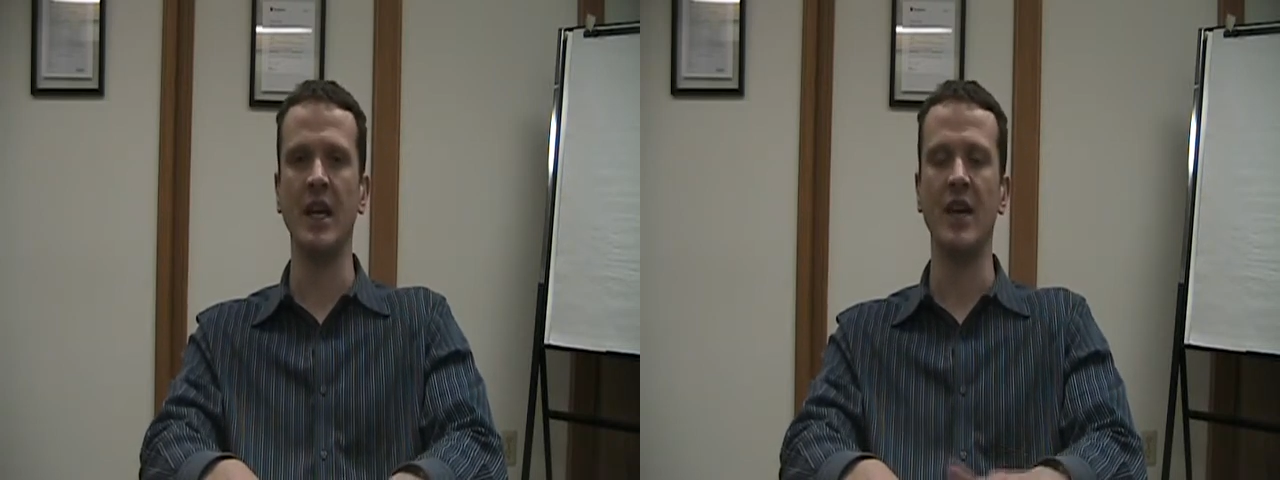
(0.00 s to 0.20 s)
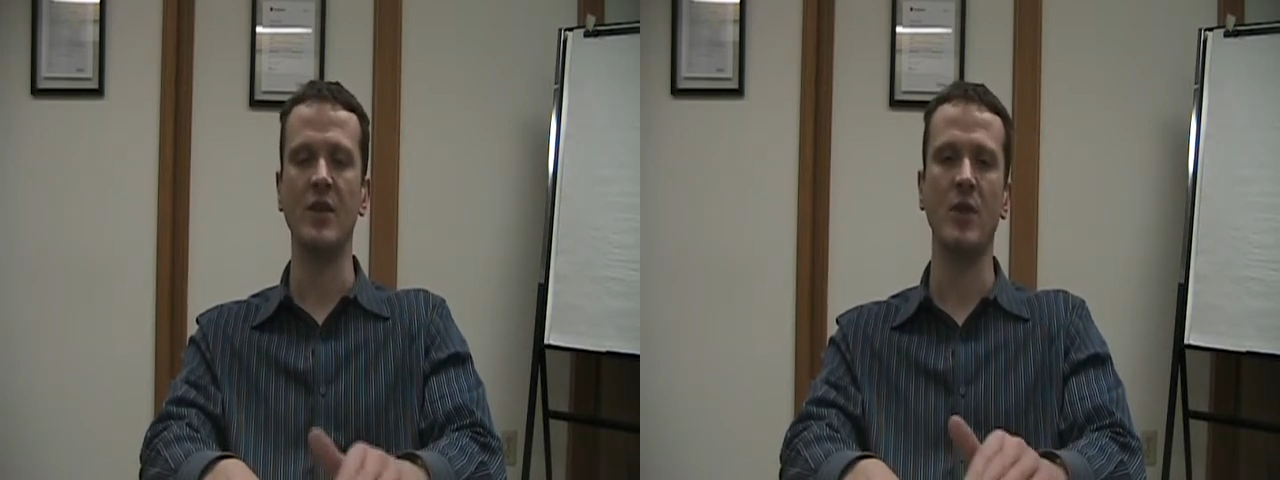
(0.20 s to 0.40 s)

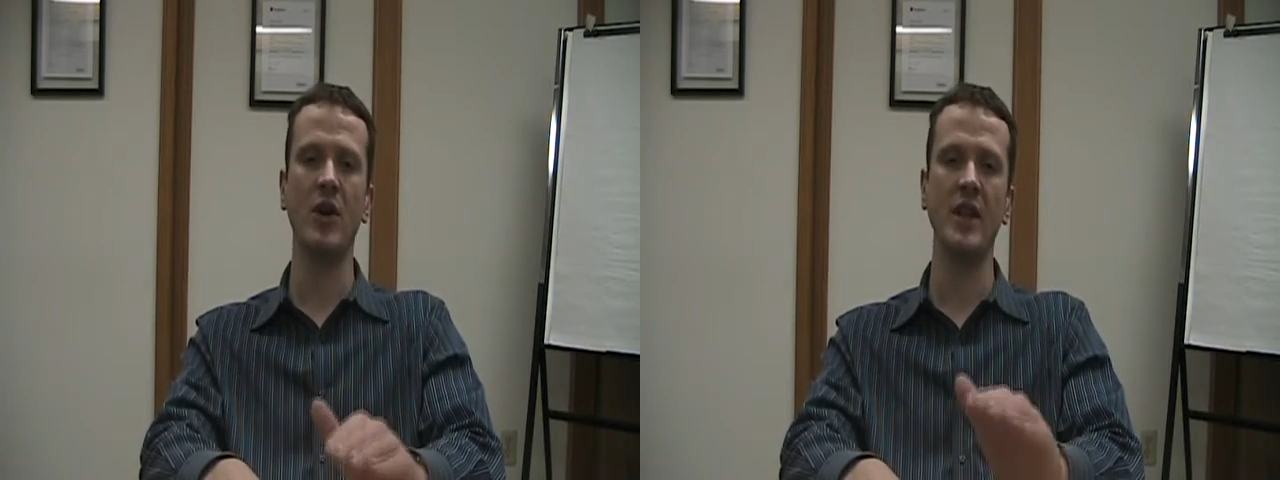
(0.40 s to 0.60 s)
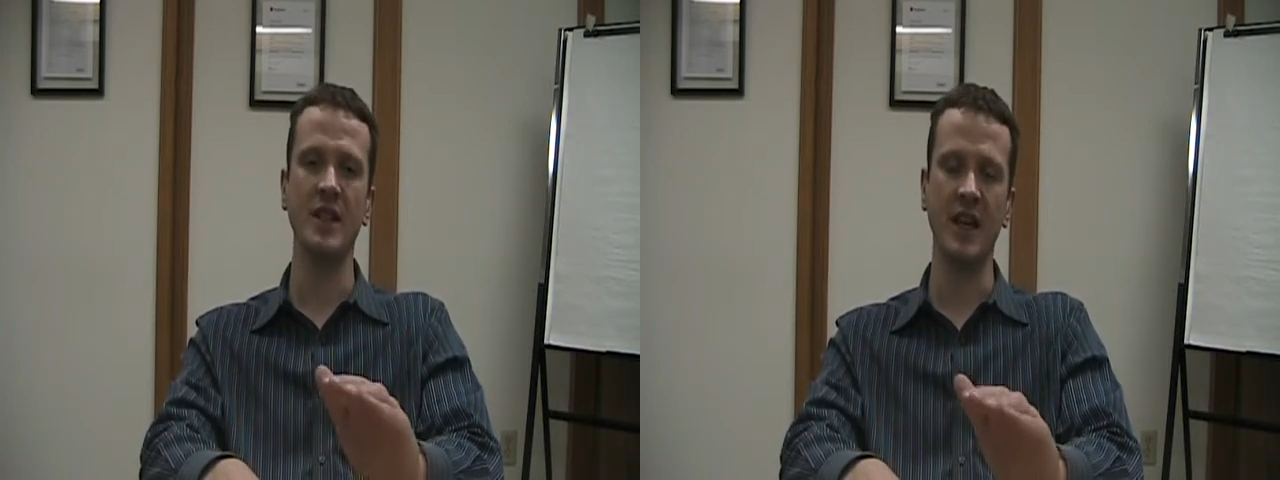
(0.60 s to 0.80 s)
If the
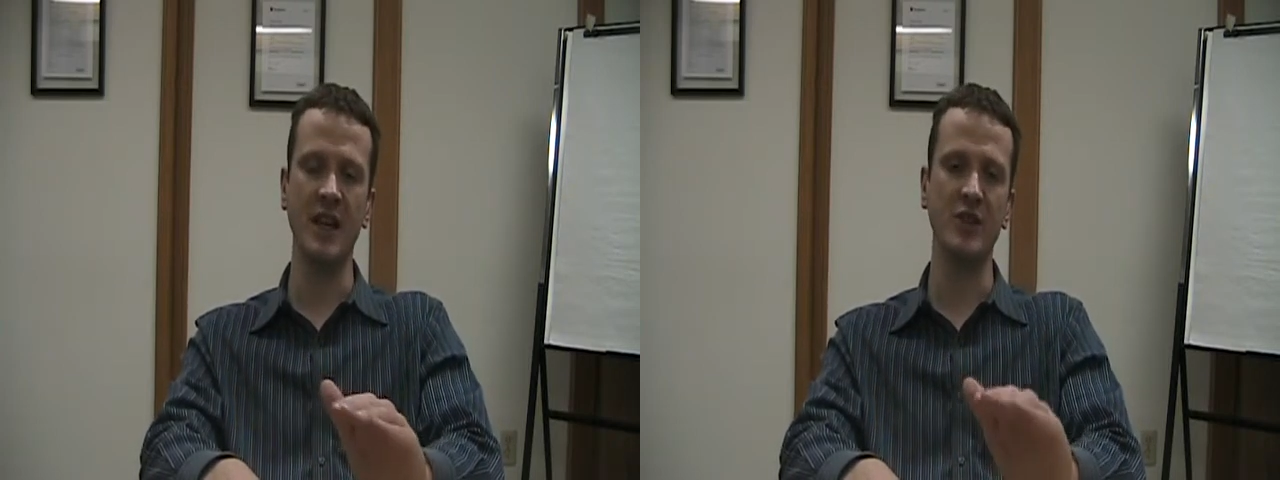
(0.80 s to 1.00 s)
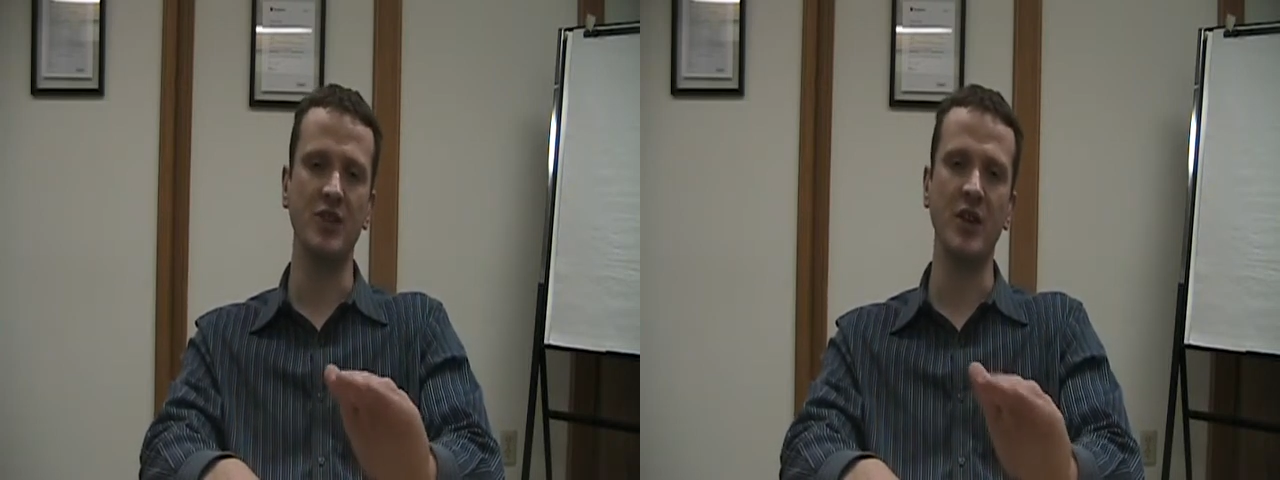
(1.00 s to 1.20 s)
market is going to
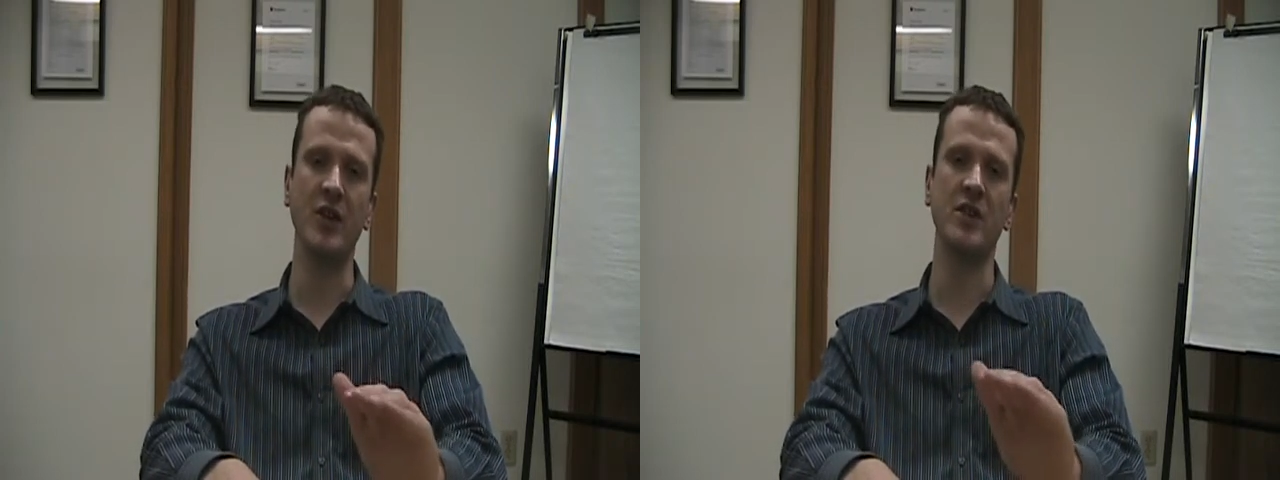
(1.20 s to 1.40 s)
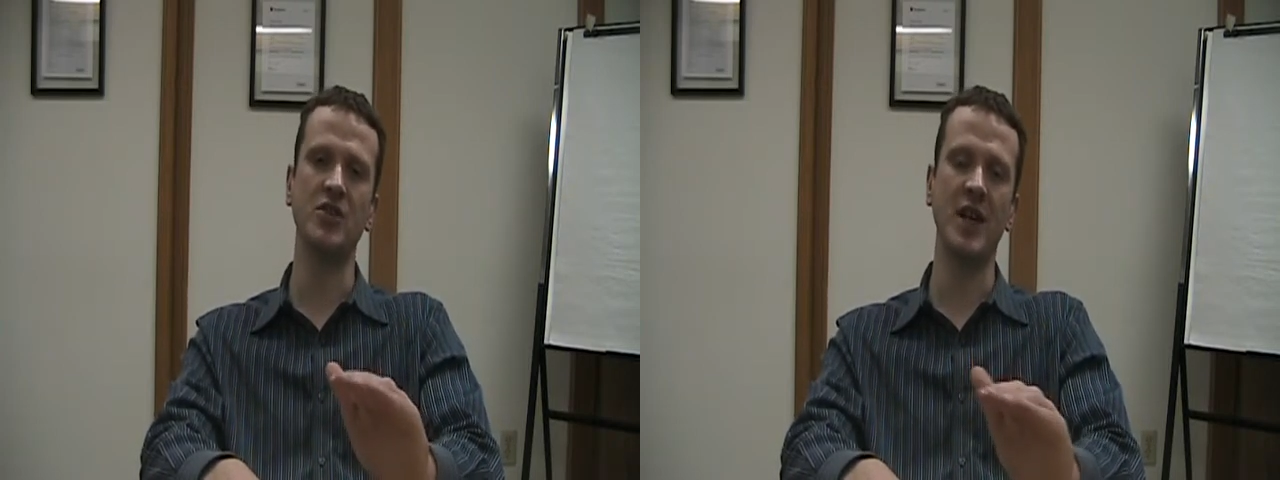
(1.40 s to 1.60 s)

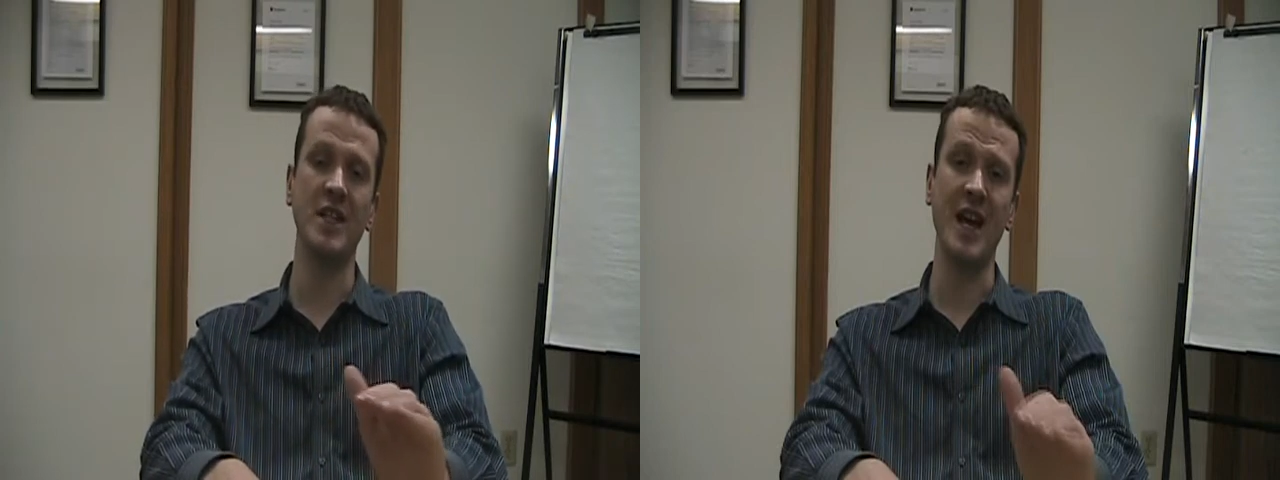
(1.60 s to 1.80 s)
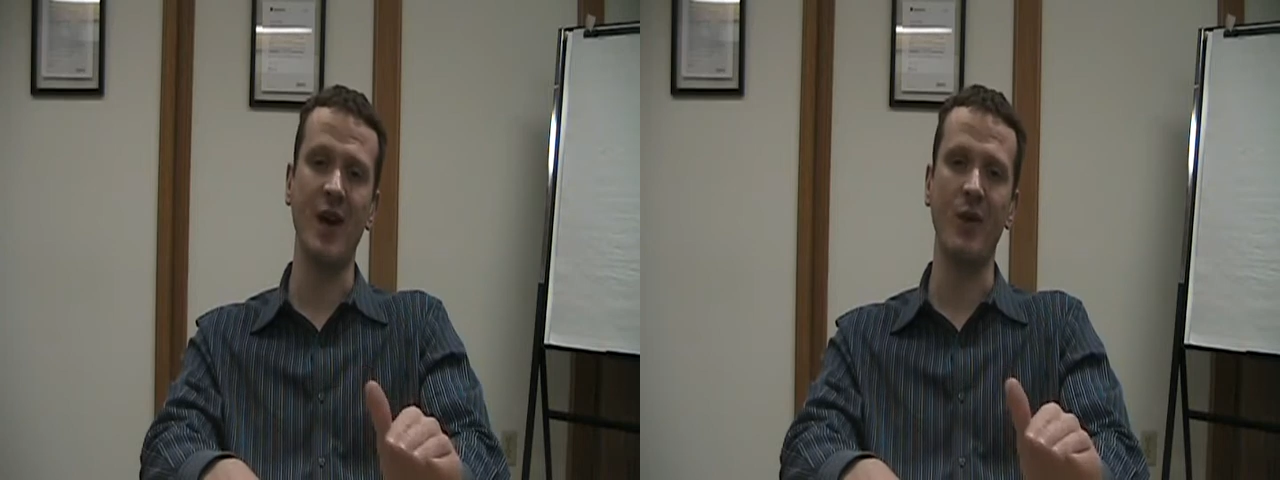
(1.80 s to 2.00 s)
continue to
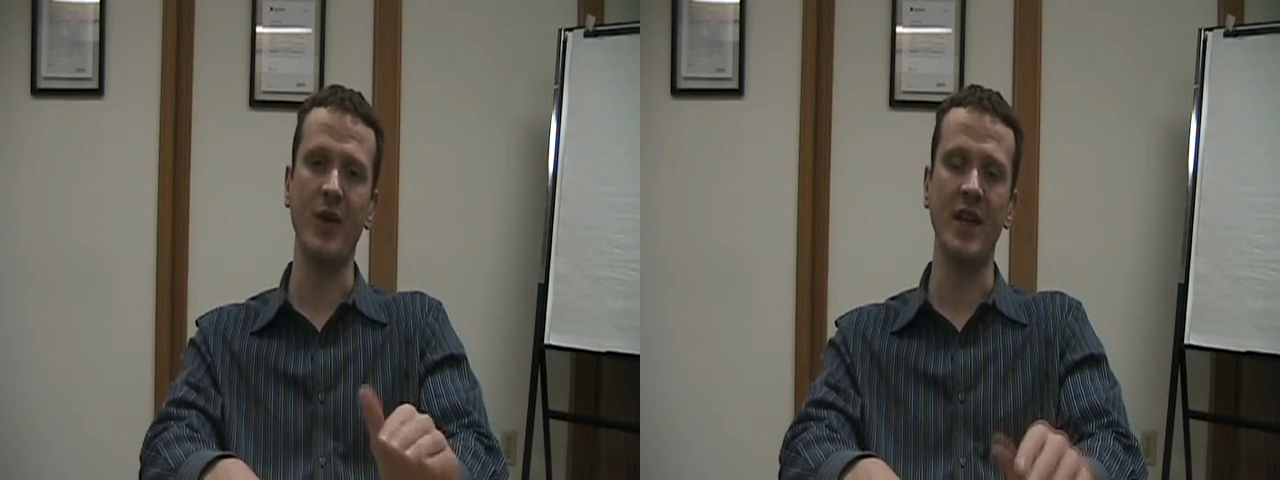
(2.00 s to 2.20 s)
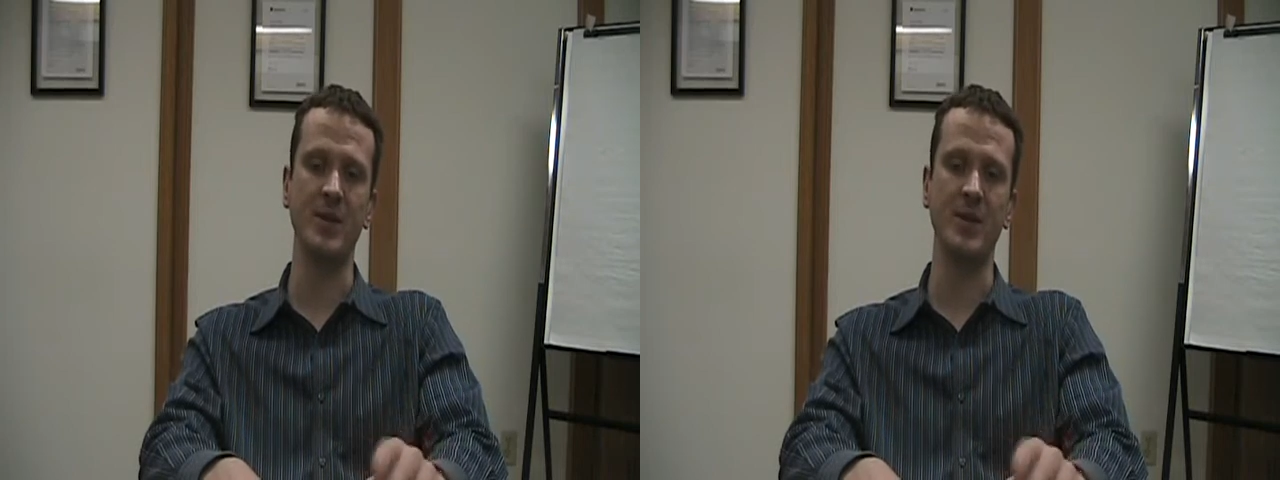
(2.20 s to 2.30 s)
trend downward,